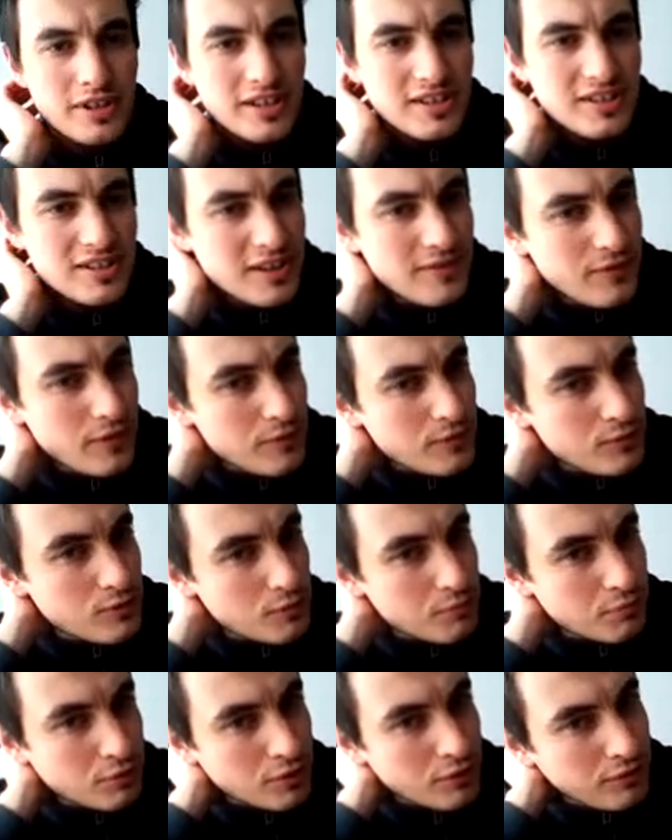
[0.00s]
the next step of
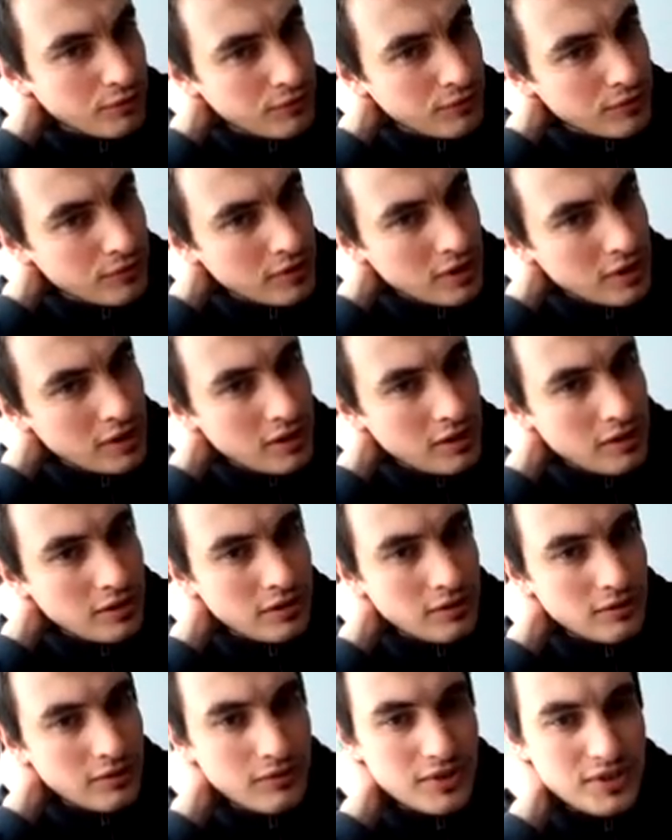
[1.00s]
the proof.
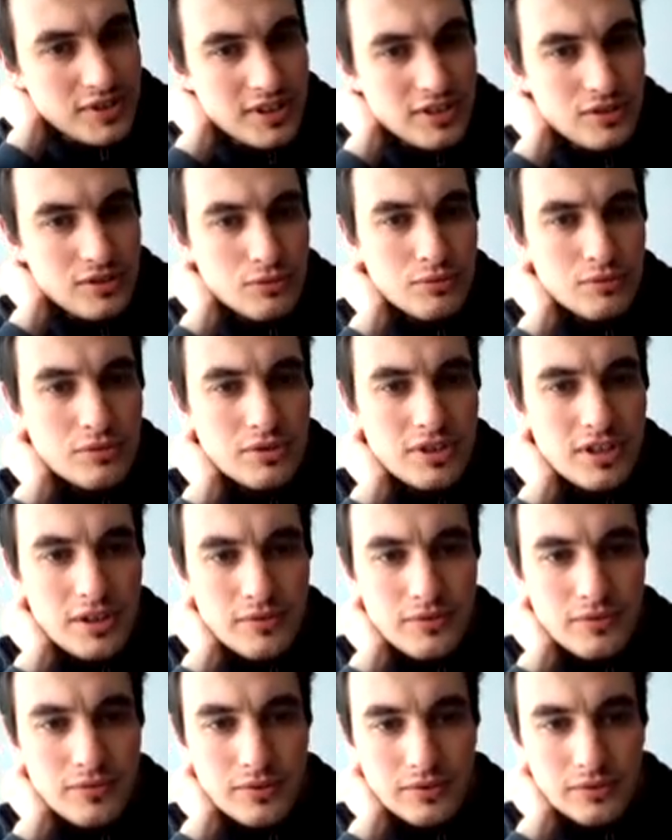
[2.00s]
This is to
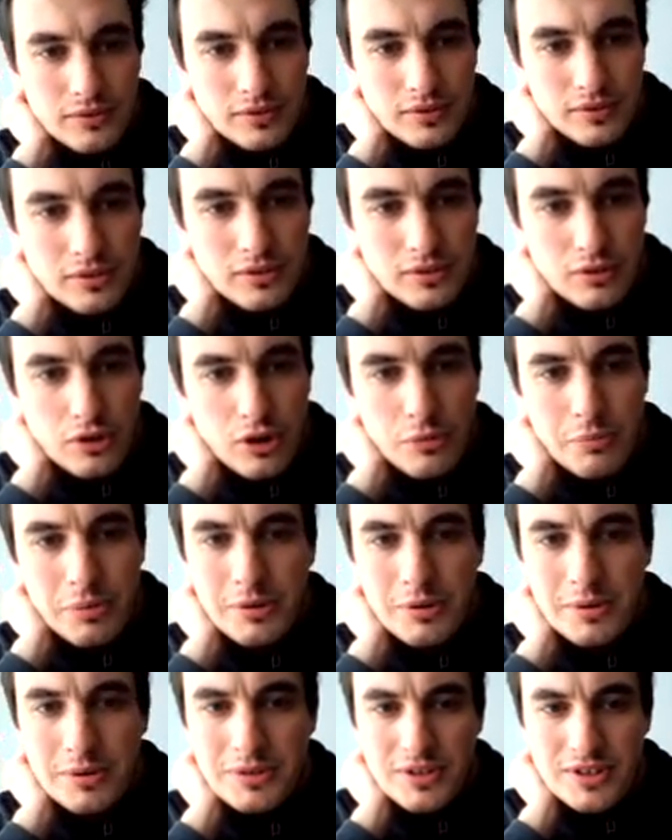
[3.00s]
give a
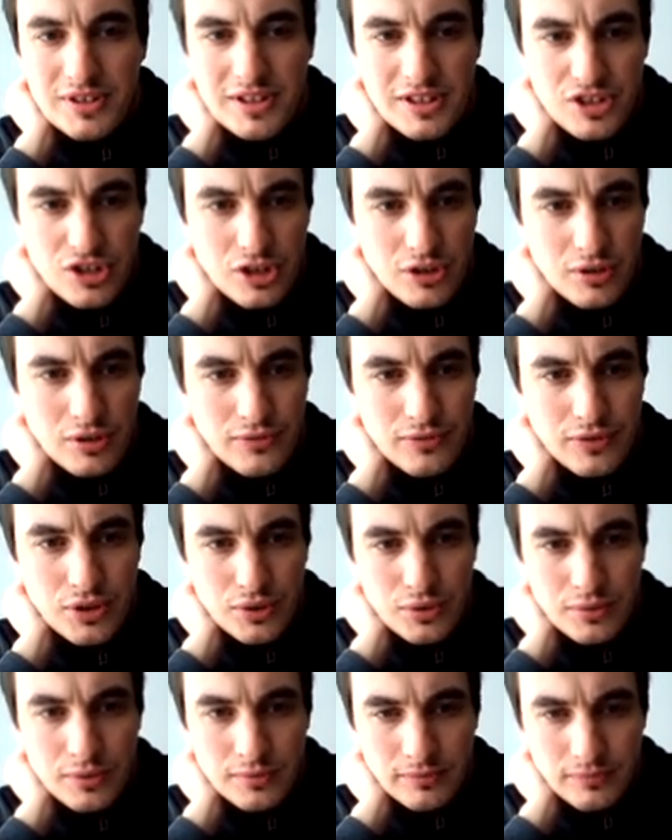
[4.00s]
parametrization of
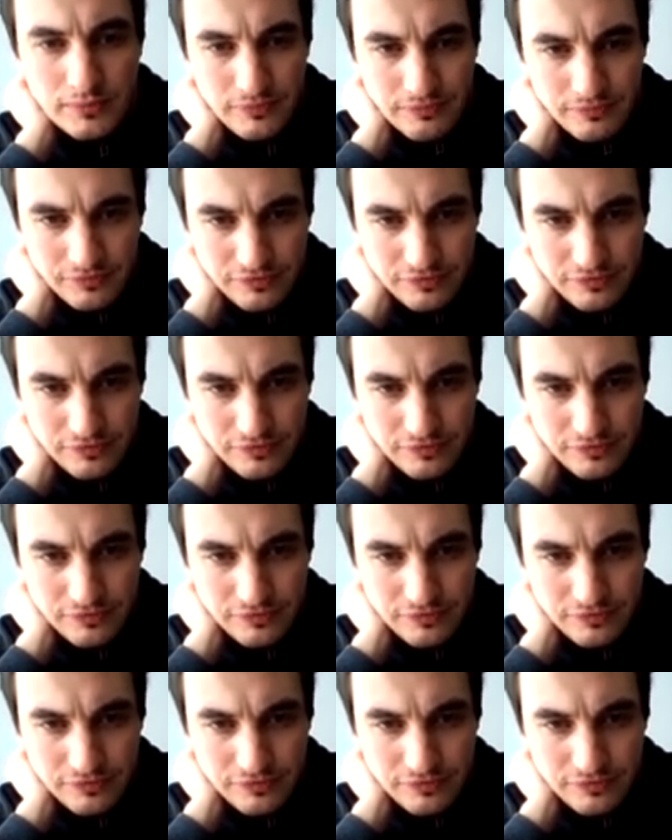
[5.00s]
Q